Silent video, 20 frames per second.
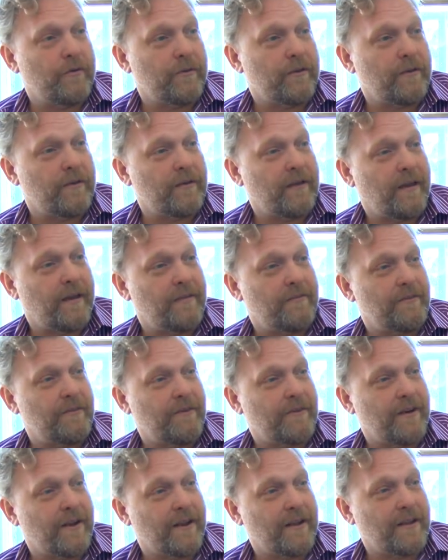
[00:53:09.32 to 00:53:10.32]
could have
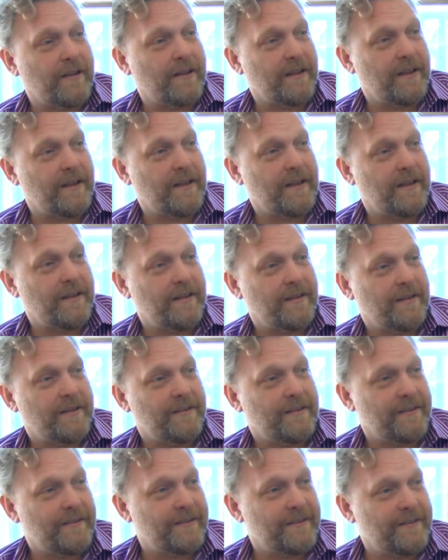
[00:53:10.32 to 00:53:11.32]
directly
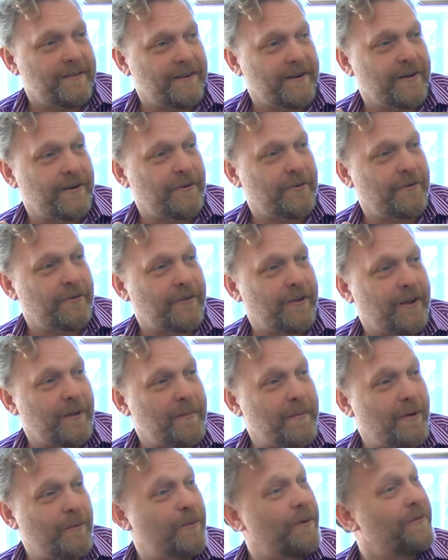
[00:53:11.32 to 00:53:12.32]
their own say
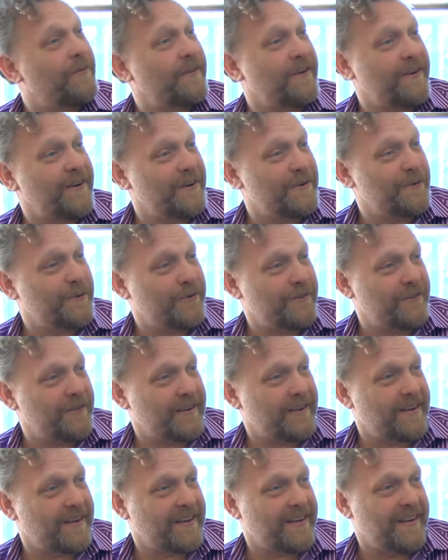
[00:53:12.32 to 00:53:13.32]
about what they're
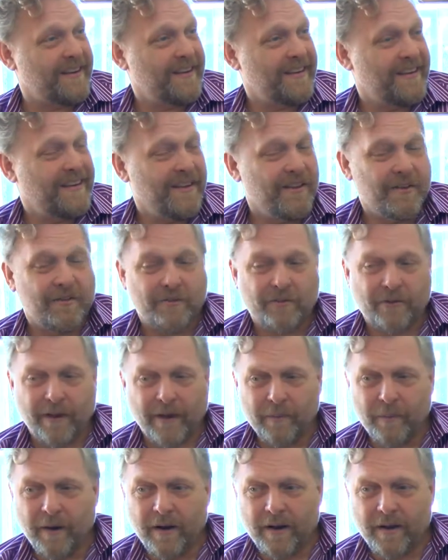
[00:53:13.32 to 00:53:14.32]
interested in. So I
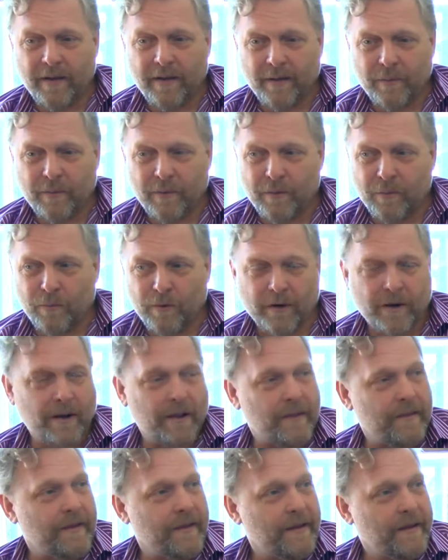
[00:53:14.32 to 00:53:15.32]
want to I want to work
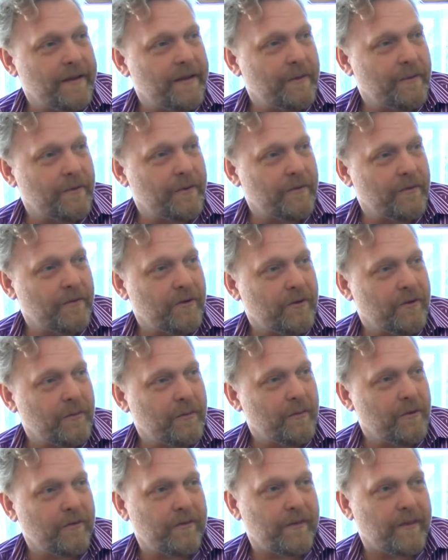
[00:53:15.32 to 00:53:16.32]
on that. I want to start to
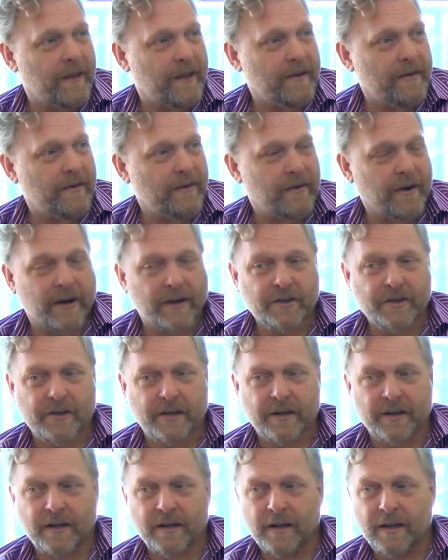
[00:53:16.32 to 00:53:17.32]
move in that
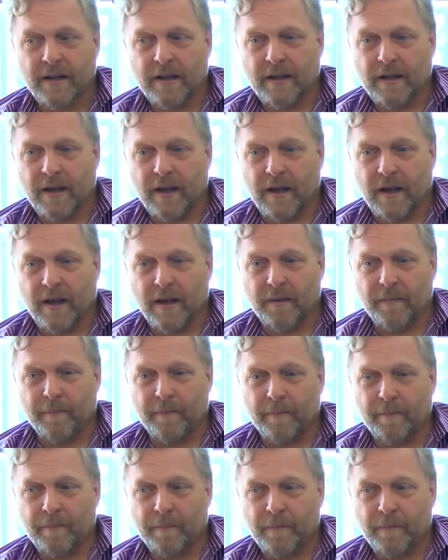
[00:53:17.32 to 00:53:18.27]
direction. Um,